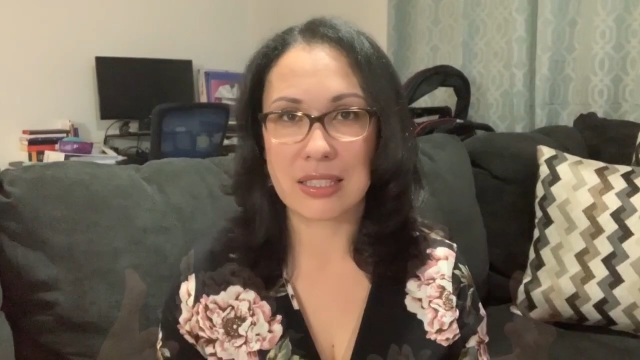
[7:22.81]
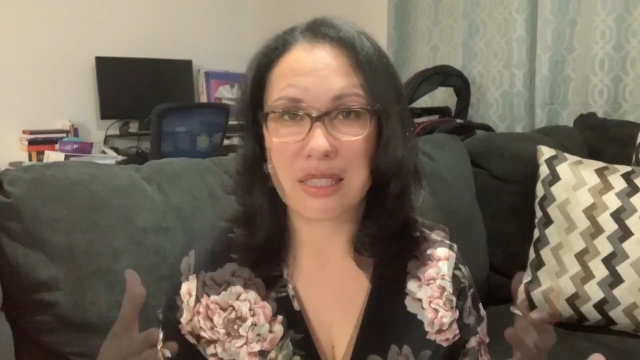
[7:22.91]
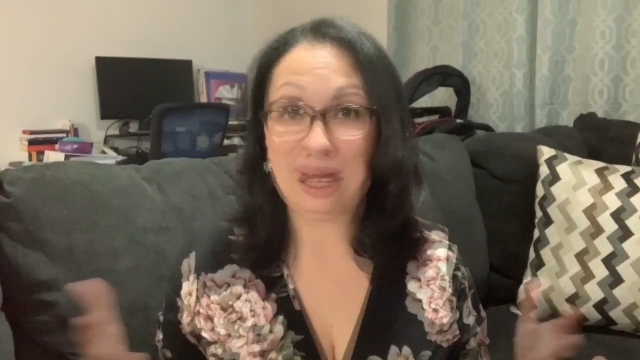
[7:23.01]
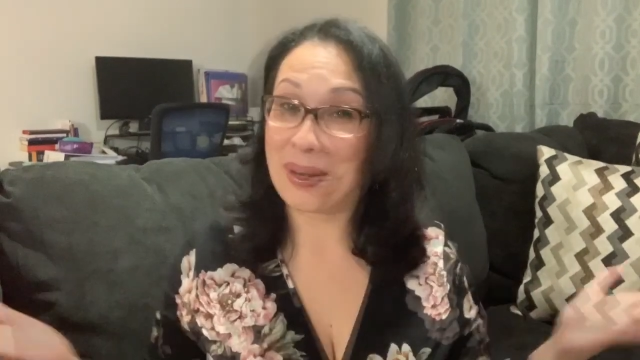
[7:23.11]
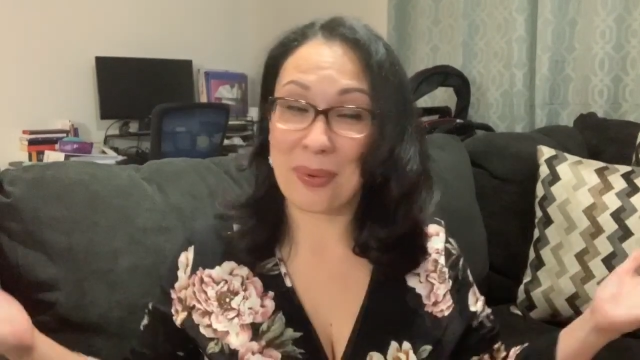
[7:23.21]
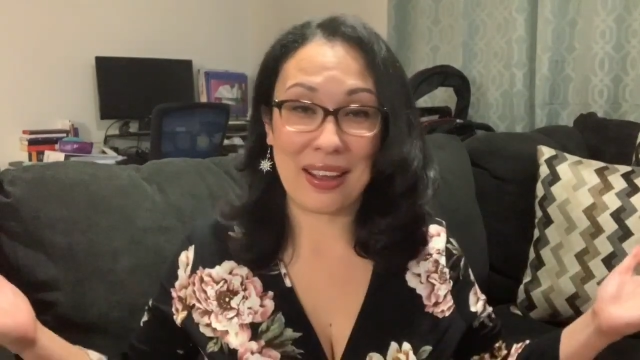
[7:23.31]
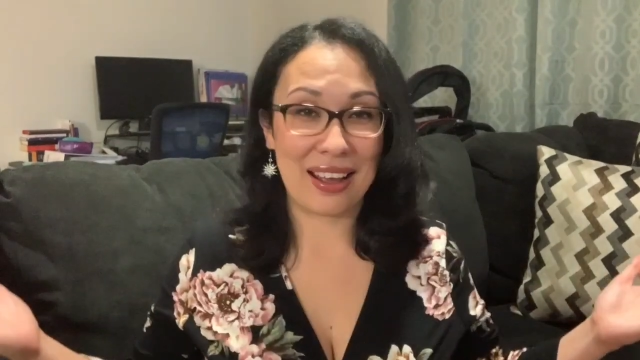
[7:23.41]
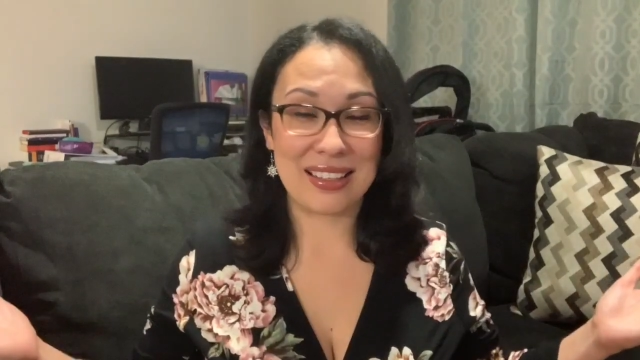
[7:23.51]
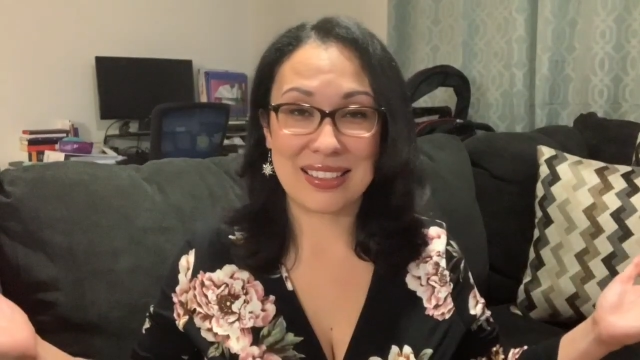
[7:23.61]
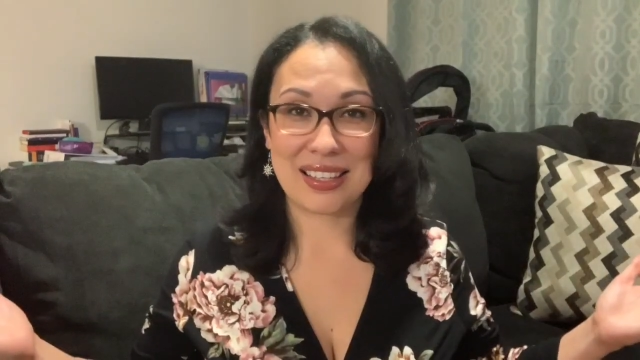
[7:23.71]
So anyway,
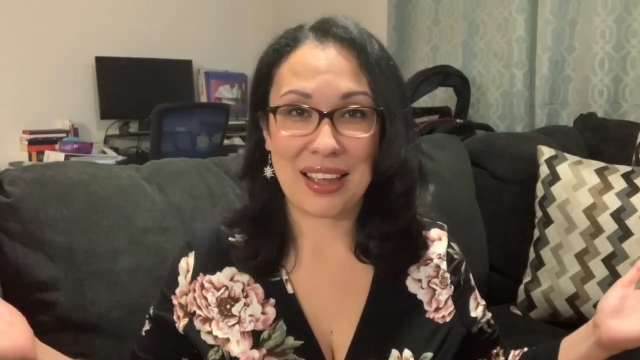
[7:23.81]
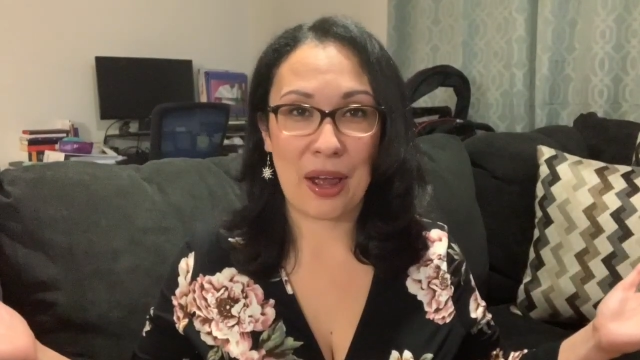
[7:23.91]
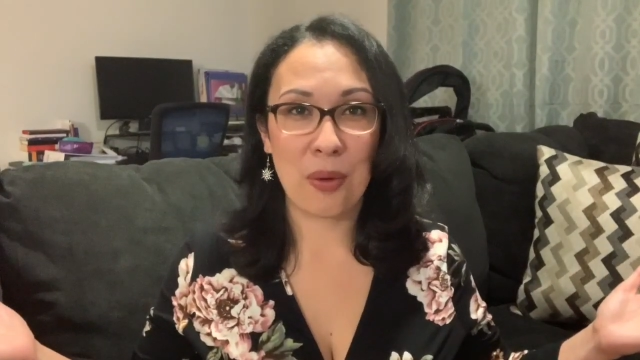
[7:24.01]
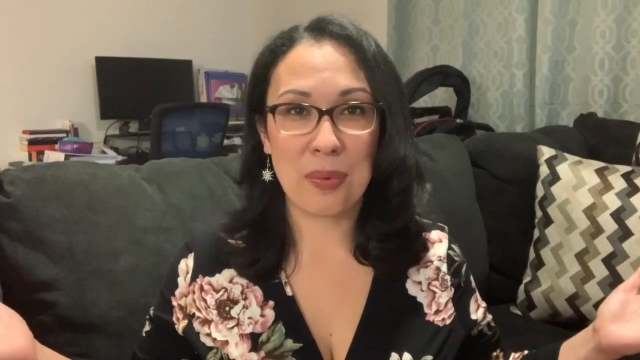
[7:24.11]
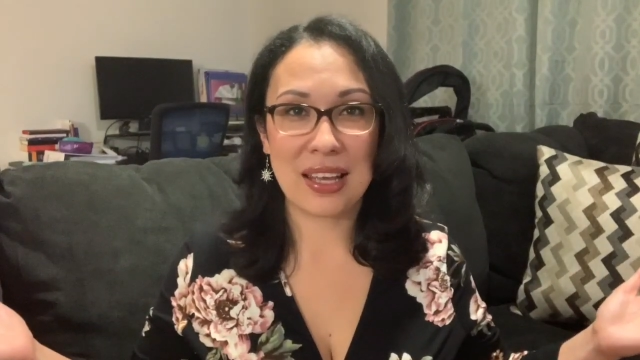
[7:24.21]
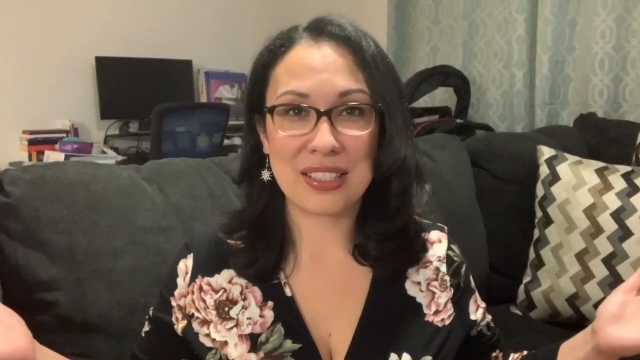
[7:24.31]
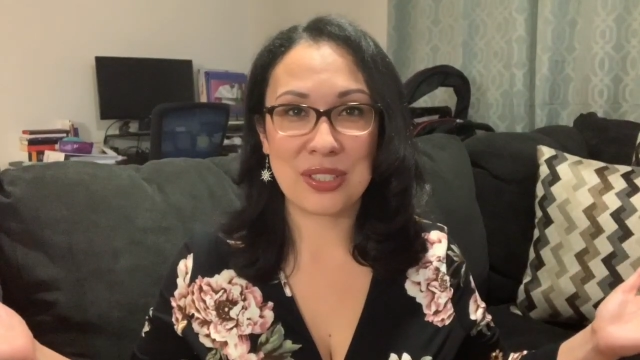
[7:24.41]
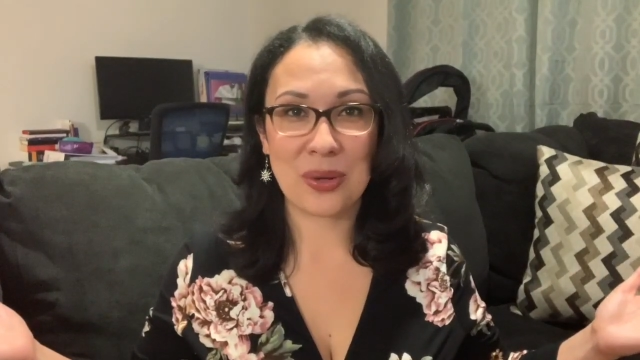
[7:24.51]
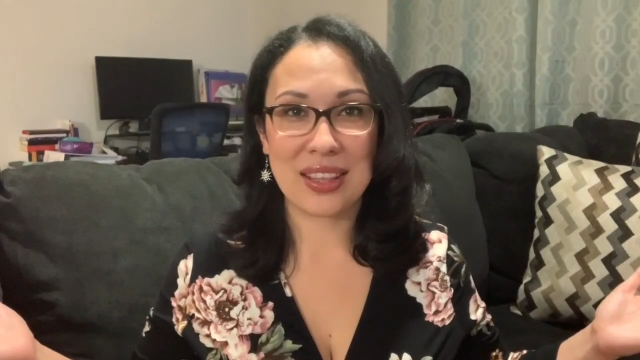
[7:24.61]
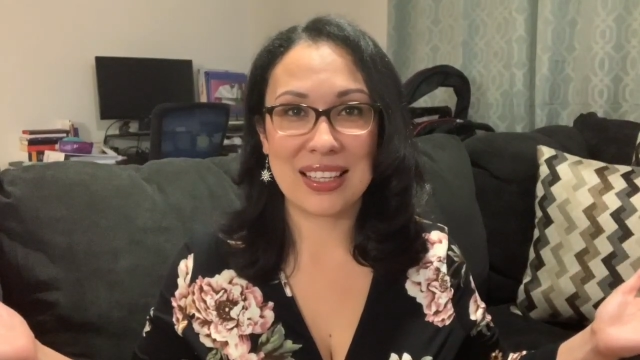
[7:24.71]
guys, I hope you guys
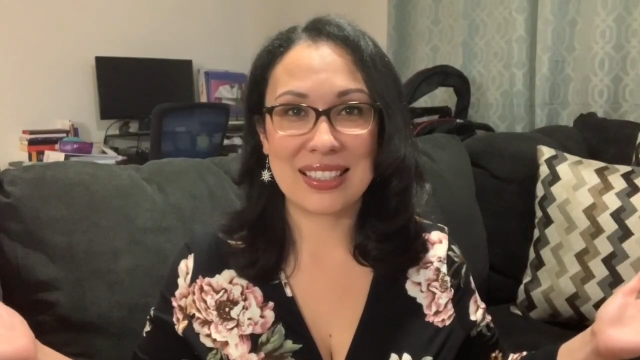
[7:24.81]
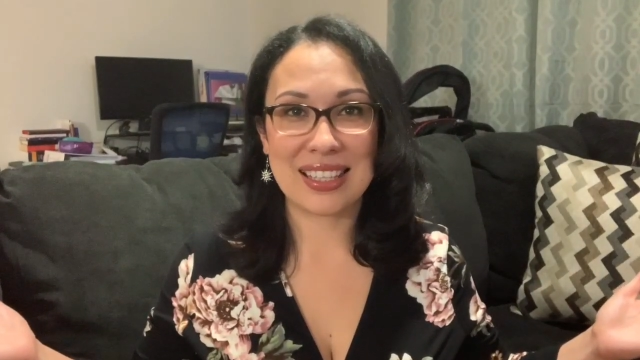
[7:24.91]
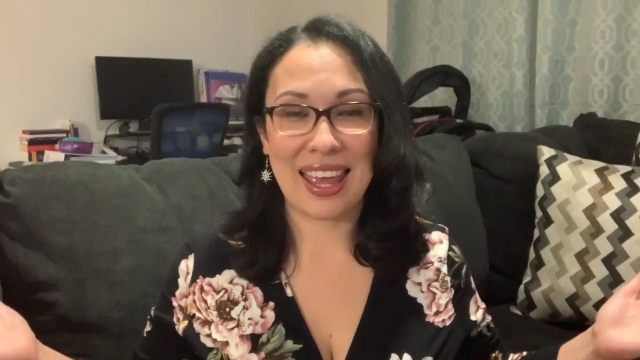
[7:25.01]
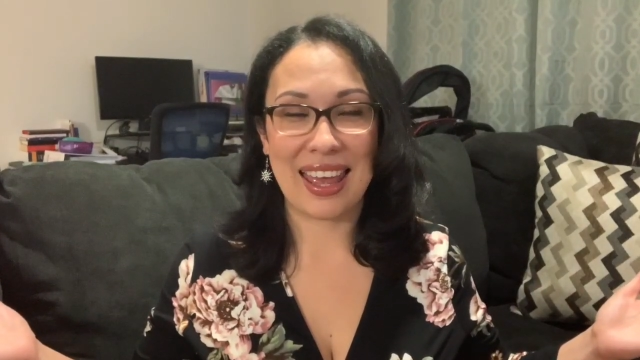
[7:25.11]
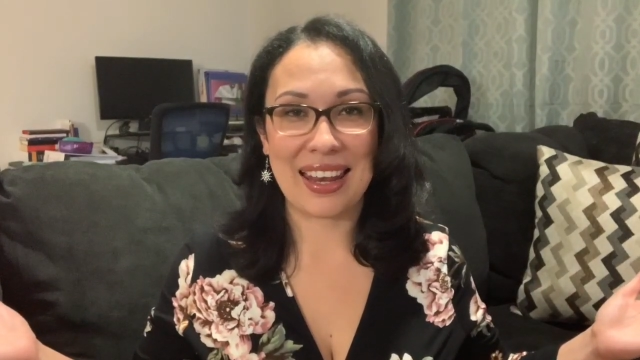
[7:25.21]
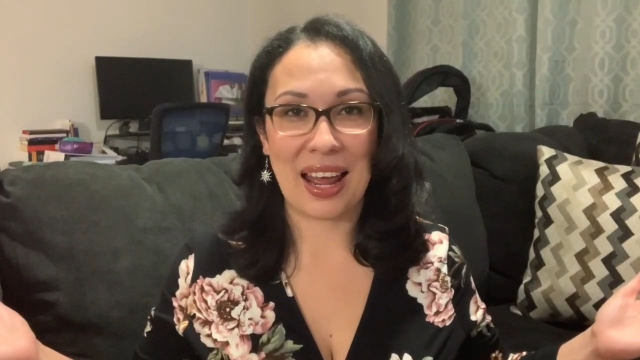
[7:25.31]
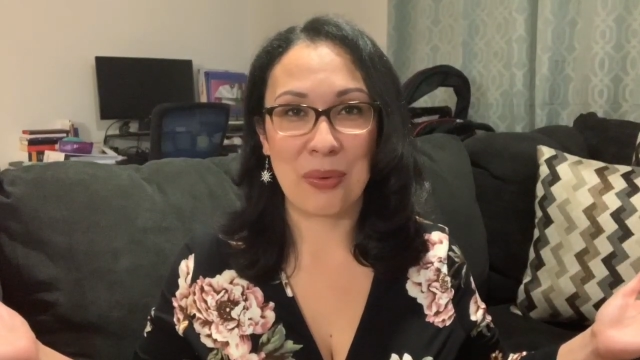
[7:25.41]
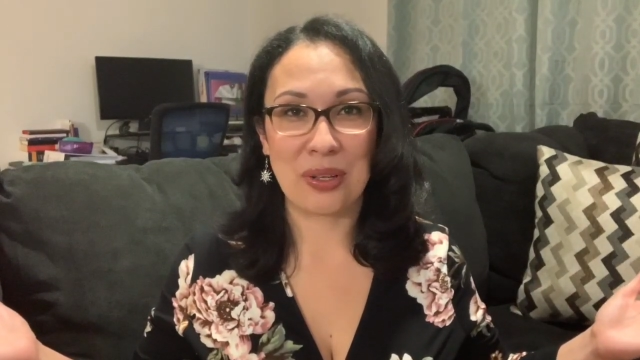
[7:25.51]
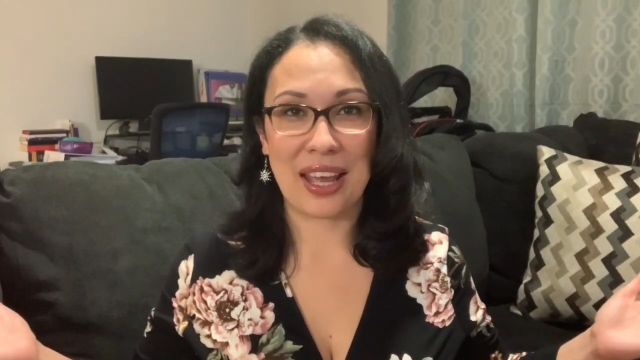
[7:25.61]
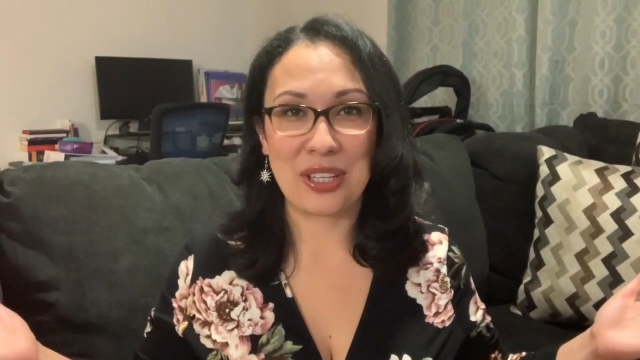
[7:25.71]
enjoyed this and I
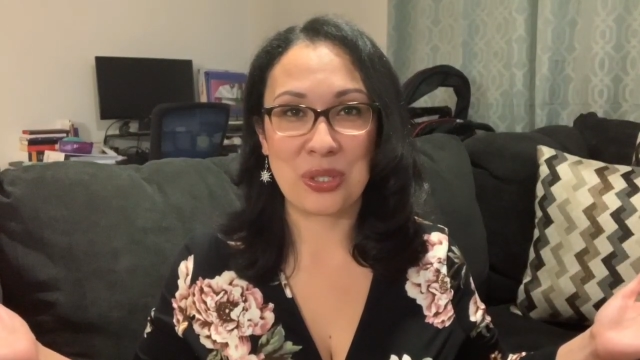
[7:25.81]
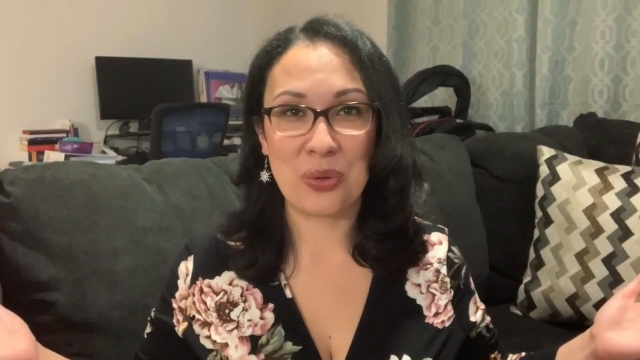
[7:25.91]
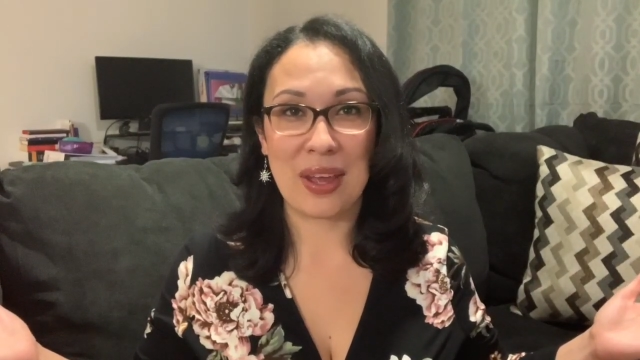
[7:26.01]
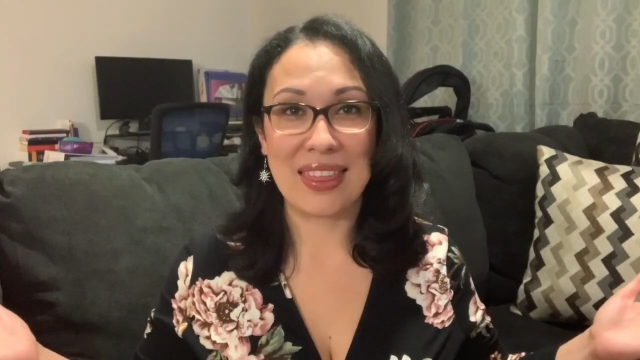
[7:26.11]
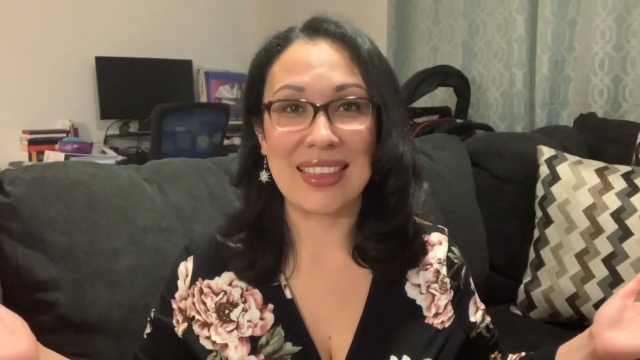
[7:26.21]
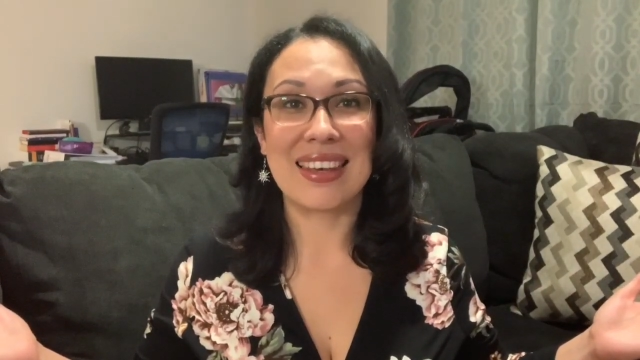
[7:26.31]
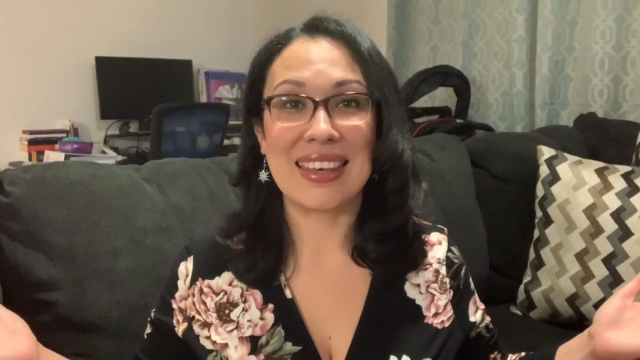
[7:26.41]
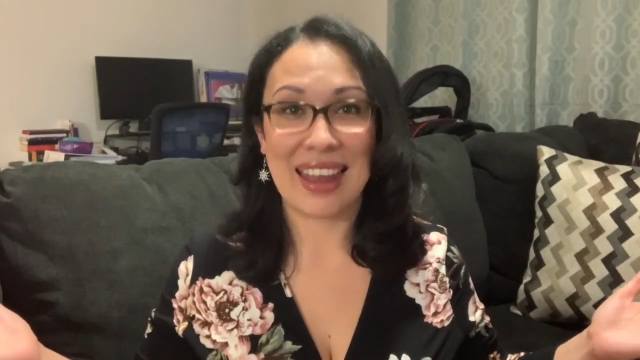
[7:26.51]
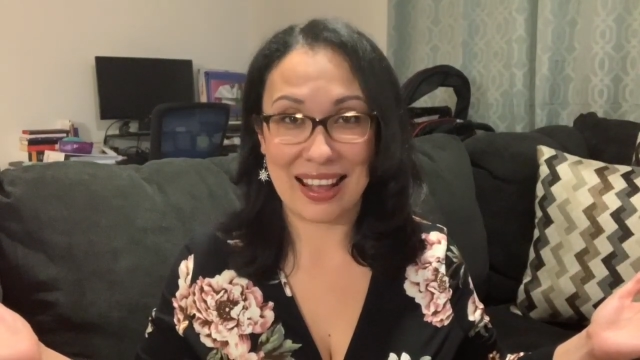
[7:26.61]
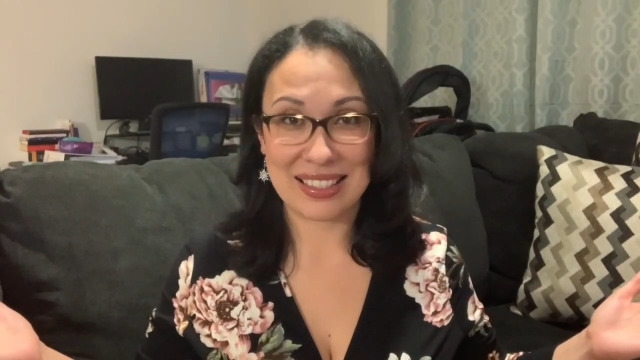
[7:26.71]
will catch you in the
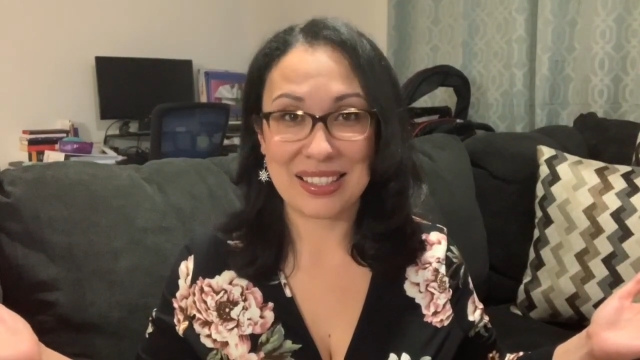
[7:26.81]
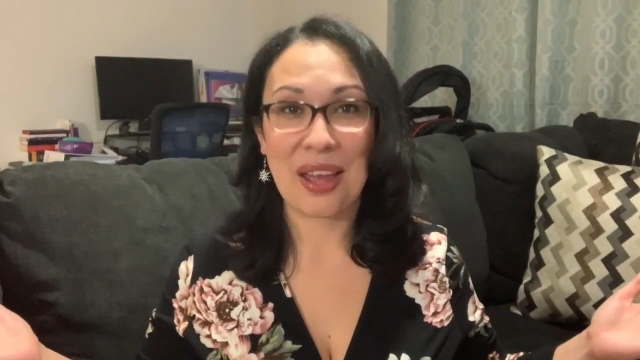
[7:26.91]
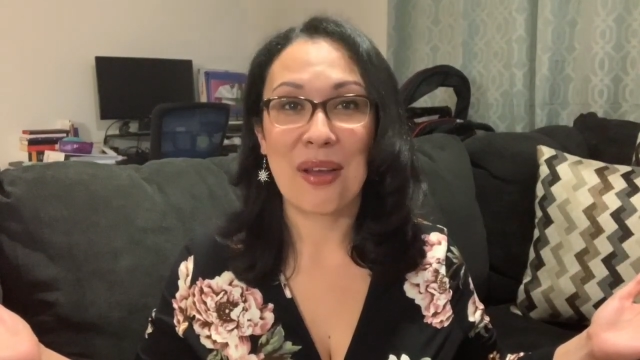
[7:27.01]
next